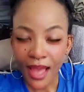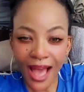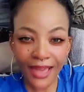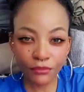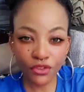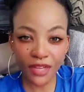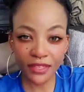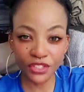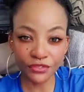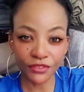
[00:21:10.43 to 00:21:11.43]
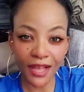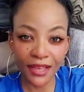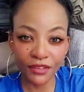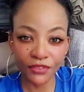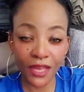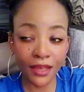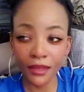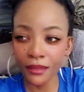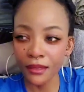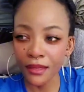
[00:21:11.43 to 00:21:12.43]
I am trying to survive
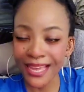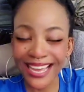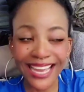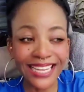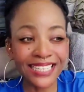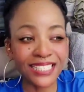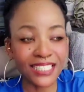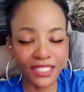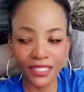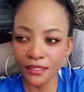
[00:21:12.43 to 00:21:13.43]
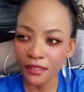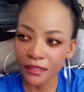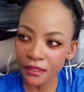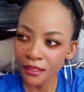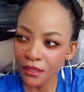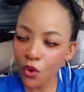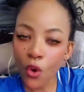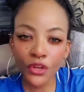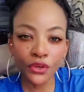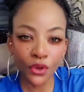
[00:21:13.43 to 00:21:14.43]
a heinous
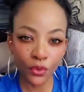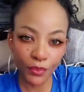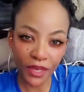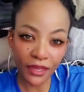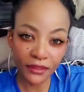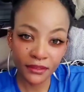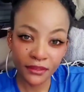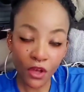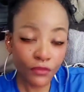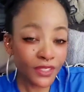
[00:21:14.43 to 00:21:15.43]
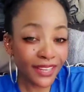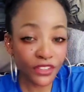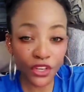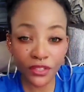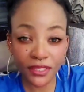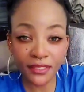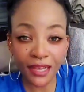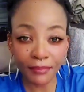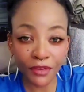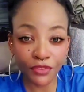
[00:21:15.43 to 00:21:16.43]
cornucopia of death curses
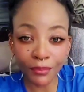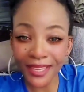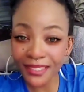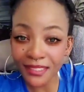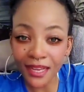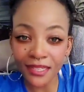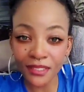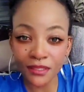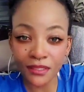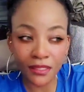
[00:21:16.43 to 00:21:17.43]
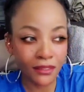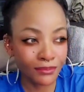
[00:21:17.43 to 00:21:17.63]
coming from entitled